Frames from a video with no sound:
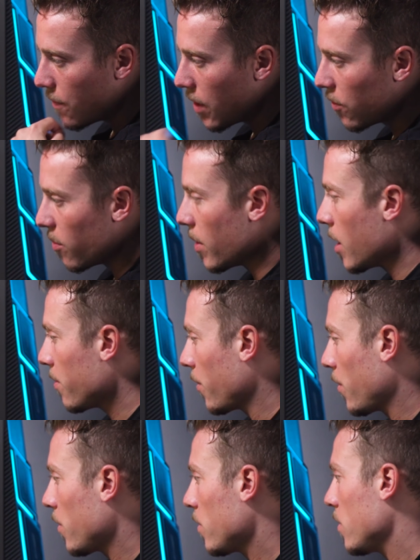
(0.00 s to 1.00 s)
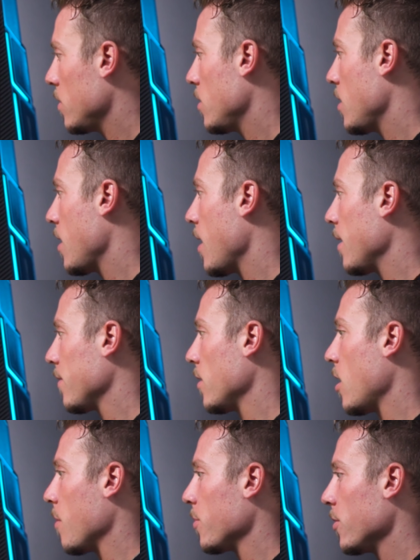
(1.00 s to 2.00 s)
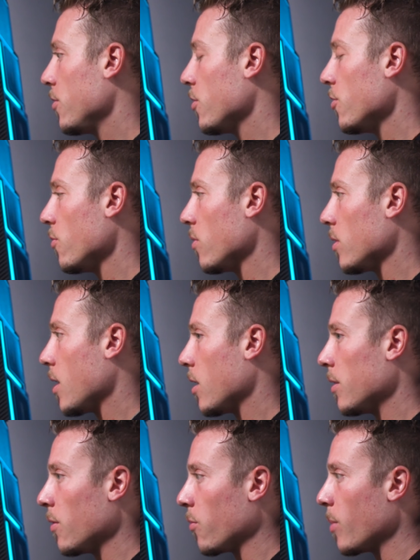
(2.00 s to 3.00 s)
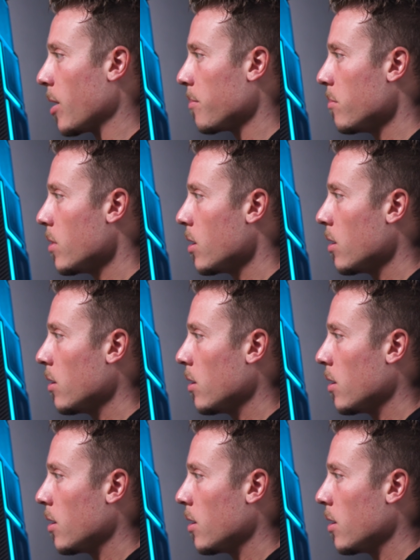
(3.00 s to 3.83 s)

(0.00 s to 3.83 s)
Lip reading: This is one of my favorite maps as an